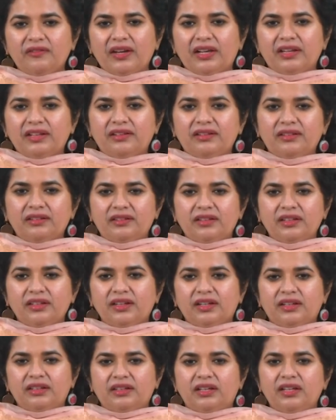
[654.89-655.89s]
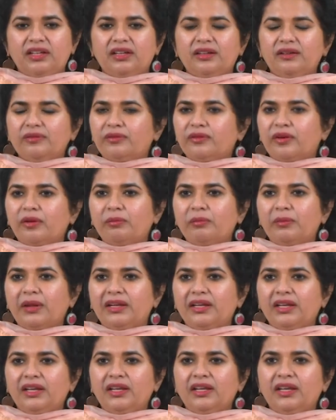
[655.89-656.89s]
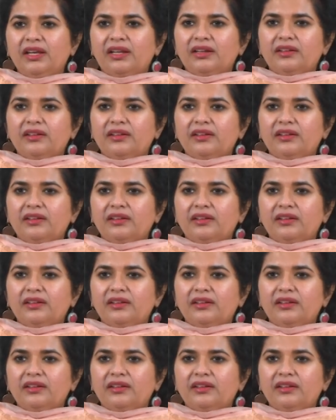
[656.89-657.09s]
eliciting a tear from many.